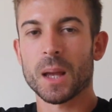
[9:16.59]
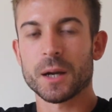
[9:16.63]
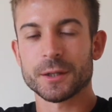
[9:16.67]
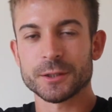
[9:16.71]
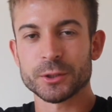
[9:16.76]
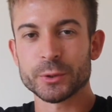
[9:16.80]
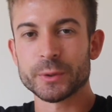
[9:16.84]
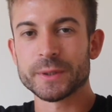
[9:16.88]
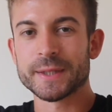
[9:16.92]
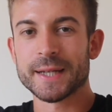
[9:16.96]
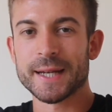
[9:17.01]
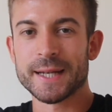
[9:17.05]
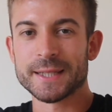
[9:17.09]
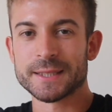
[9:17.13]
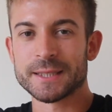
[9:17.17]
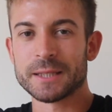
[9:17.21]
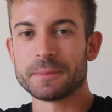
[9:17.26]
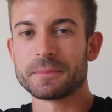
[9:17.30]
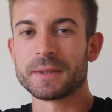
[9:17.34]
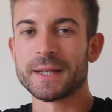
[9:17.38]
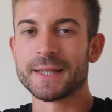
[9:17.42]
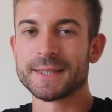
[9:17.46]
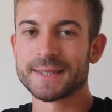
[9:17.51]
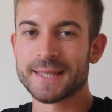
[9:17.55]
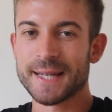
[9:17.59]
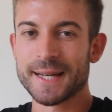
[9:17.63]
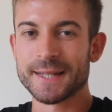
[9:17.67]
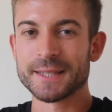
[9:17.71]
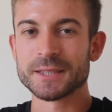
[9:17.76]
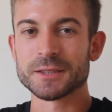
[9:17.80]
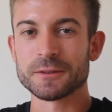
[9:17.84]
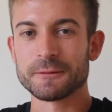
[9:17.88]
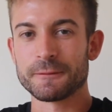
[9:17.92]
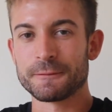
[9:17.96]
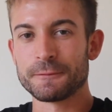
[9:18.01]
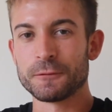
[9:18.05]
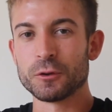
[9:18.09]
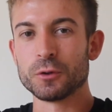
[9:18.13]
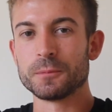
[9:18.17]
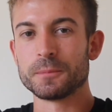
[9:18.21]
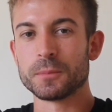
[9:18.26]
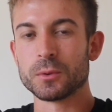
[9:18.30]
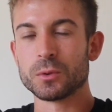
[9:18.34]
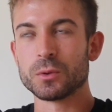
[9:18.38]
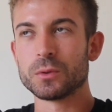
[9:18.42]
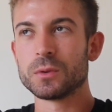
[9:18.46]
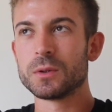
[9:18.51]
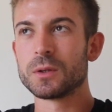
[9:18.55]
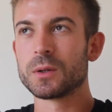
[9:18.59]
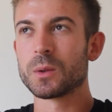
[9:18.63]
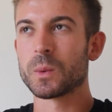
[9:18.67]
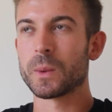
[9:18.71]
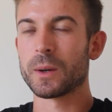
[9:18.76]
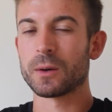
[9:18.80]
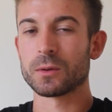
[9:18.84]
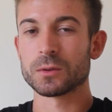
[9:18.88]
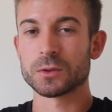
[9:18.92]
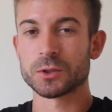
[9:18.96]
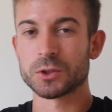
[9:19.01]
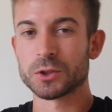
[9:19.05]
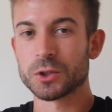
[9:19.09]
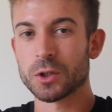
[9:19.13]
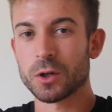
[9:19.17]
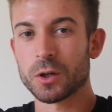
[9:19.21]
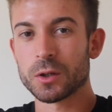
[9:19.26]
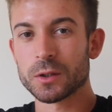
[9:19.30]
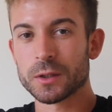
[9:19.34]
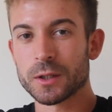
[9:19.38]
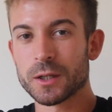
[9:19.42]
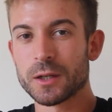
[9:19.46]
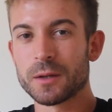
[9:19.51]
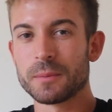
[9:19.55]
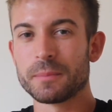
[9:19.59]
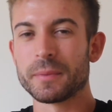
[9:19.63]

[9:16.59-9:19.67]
I do occasionally play tennis and football where I'll jog,